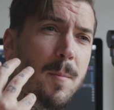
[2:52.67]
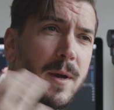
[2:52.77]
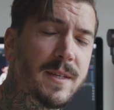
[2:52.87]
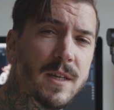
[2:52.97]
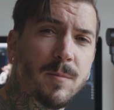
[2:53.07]

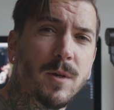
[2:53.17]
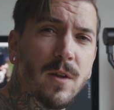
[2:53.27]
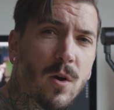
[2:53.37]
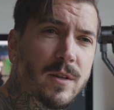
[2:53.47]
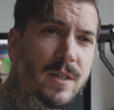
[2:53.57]
by Sigma,
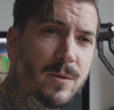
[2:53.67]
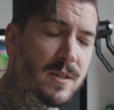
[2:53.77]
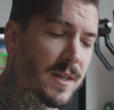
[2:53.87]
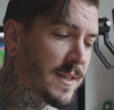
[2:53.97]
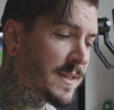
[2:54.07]
the Art Series
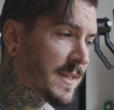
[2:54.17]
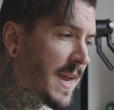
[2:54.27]
lens,